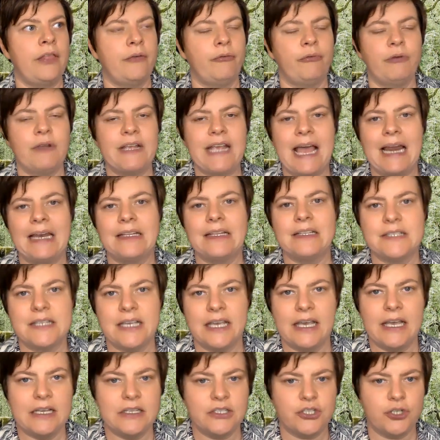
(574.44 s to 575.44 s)

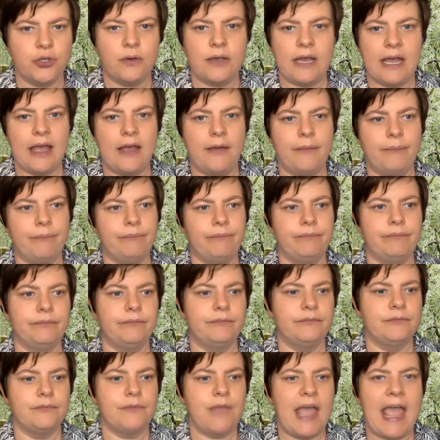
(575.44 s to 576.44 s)
reality is you get
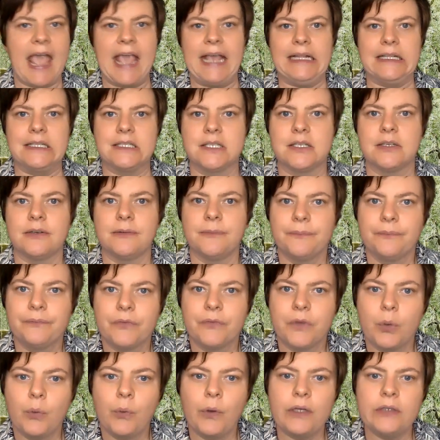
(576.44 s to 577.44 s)
8.
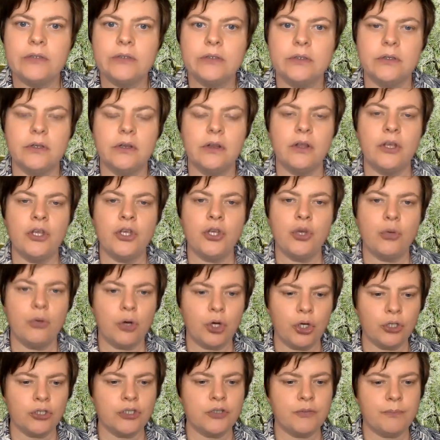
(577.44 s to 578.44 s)
Well, you
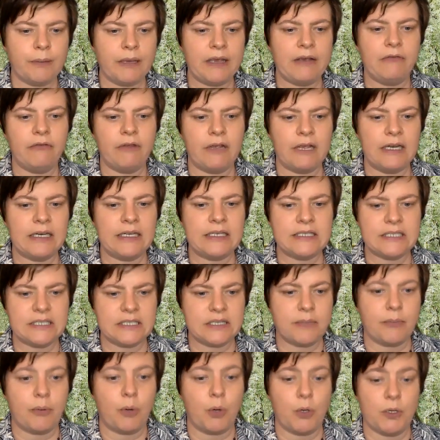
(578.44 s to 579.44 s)
could be really
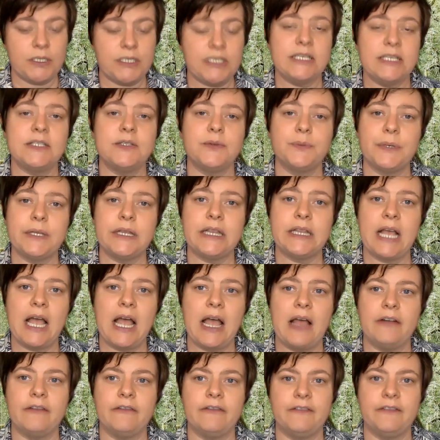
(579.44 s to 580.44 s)
disappointed with
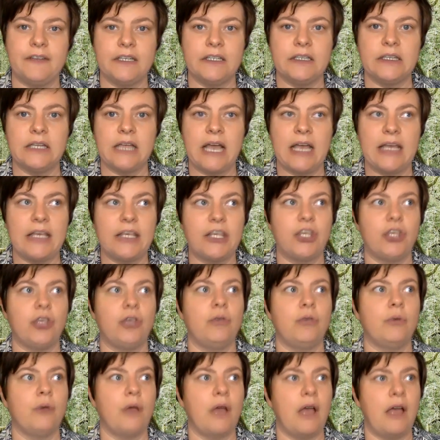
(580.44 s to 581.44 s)
that and feel like
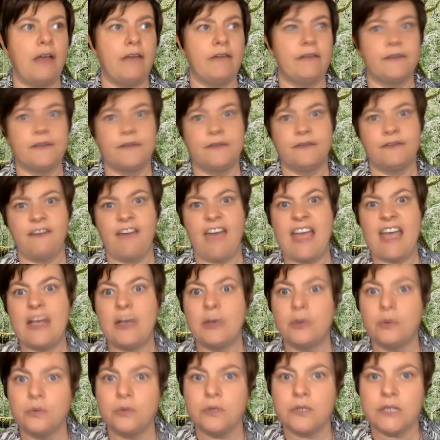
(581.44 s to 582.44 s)
you have
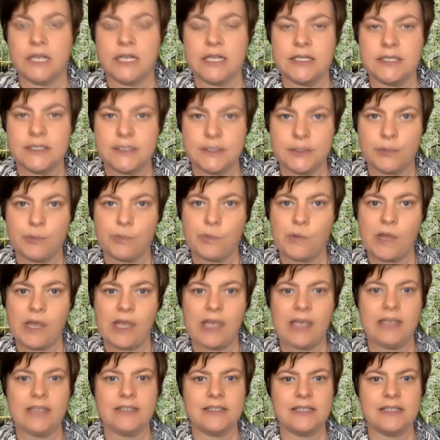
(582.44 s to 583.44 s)
failed in some
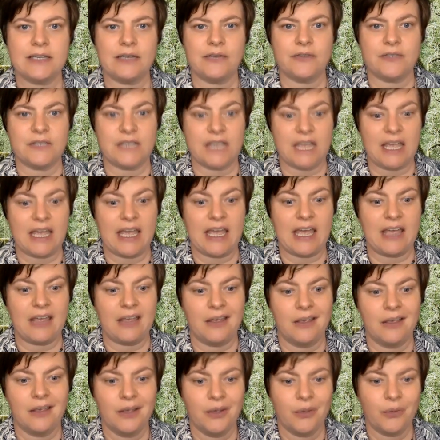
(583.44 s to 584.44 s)
way, instead of saying,
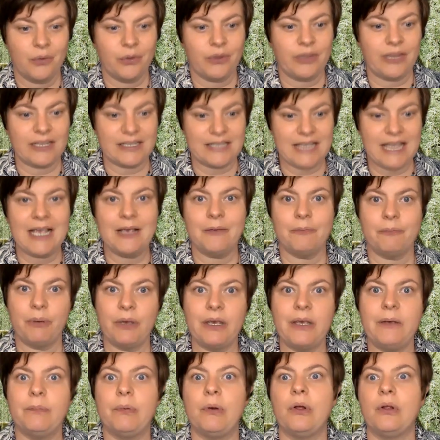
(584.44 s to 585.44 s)
well, that's 8
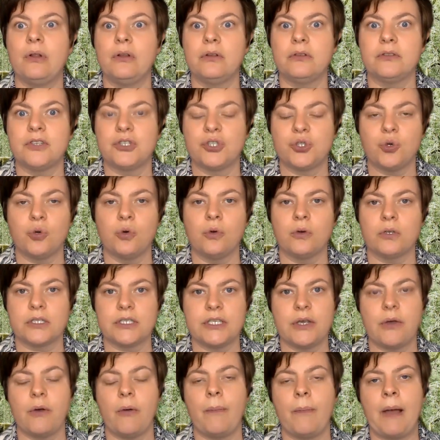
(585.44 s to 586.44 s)
people to talk
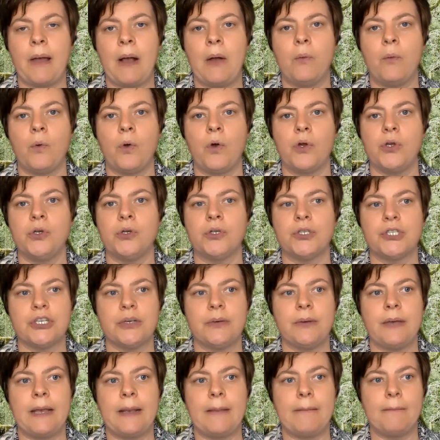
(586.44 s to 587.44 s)
to about what you're
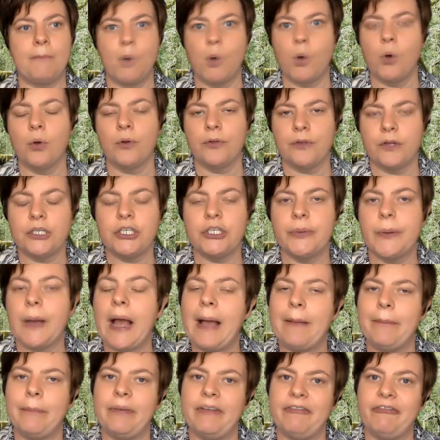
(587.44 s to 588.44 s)
doing, more than you
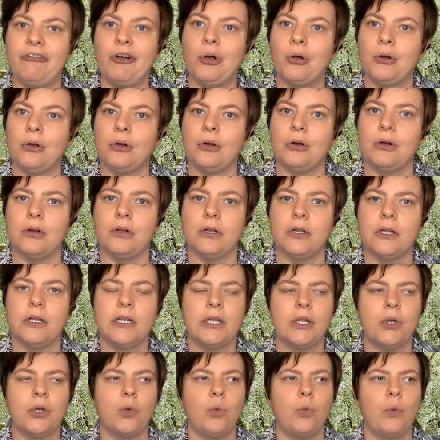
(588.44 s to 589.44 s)
have before.
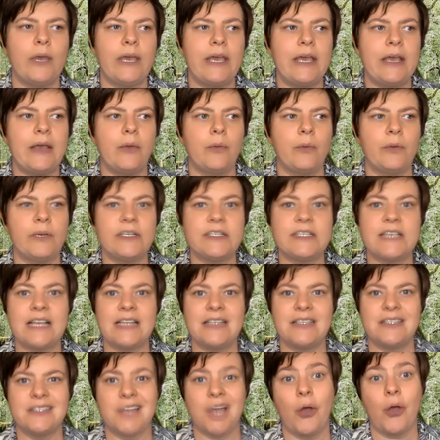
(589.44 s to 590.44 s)
we
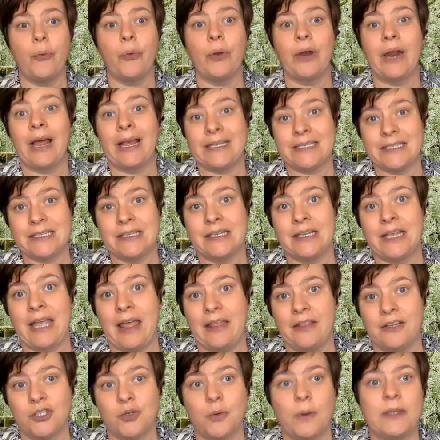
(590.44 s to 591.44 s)
tend to go, well, I didn't
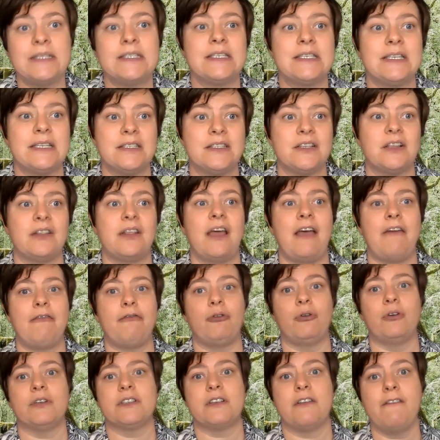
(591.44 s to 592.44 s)
get the 20, so
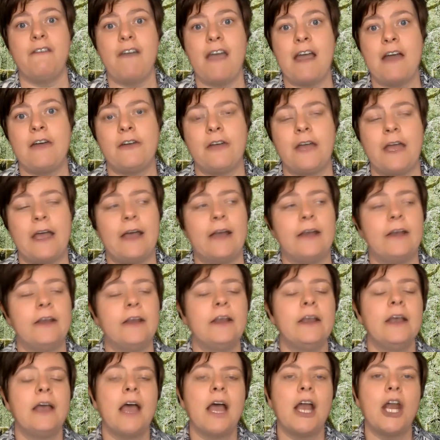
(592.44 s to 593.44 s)
therefore it's a failure.
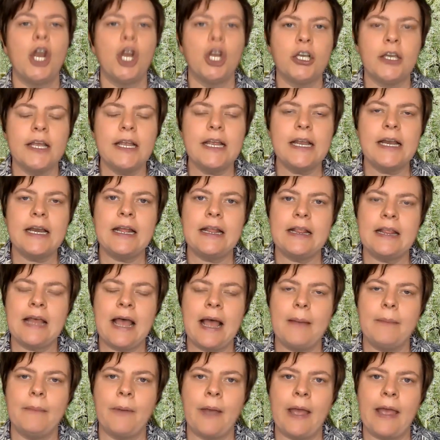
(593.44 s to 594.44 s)
And looking at it
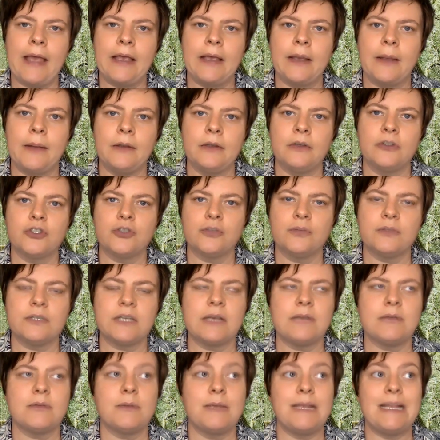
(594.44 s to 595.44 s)
that way can
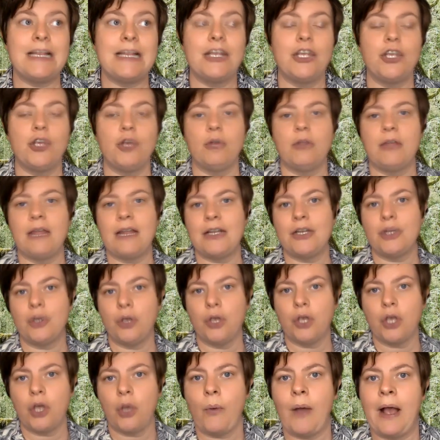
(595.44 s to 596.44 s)
sometimes mean that you then
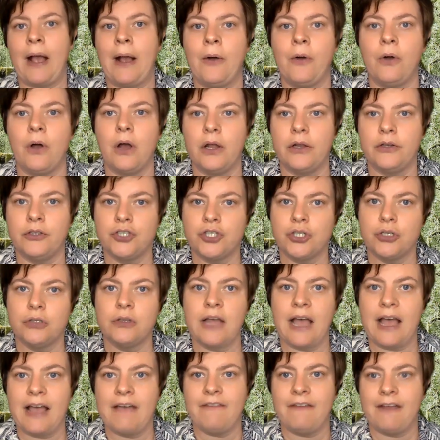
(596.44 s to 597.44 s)
don't go out and do
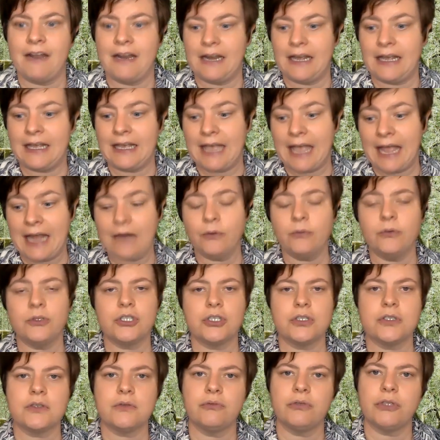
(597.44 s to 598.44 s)
that event again,
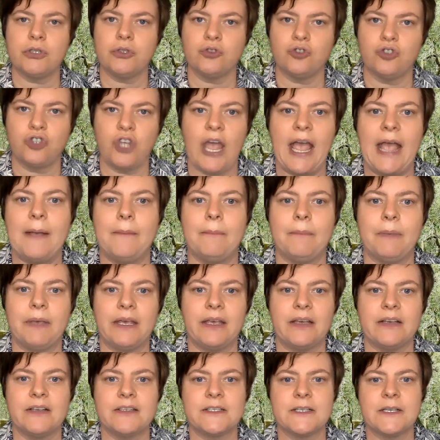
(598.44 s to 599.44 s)
which is a real shame,
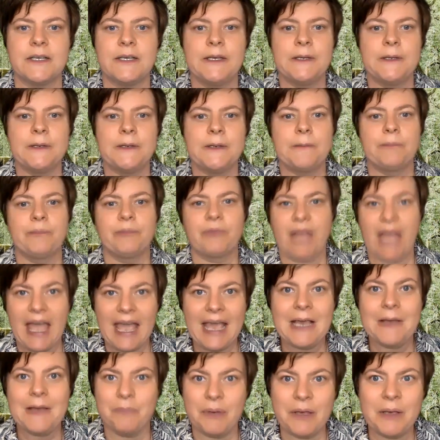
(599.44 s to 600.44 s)
because
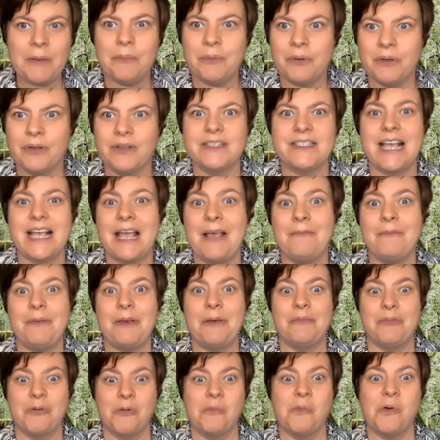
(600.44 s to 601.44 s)
eight people is eight
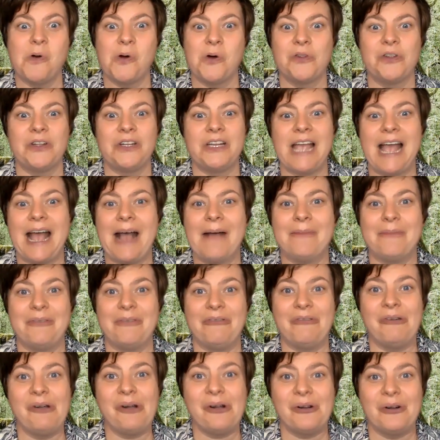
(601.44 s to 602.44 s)
people more than you had
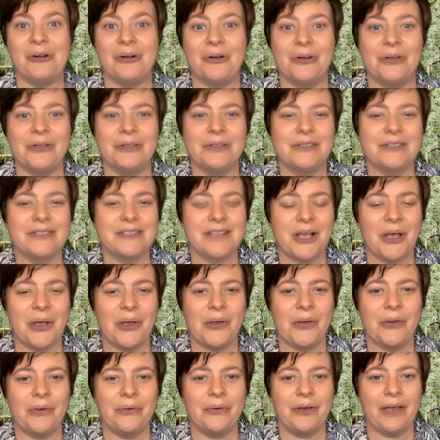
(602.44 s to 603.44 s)
before.
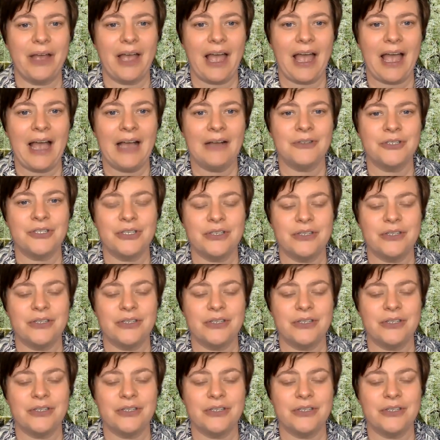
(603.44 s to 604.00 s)
So how do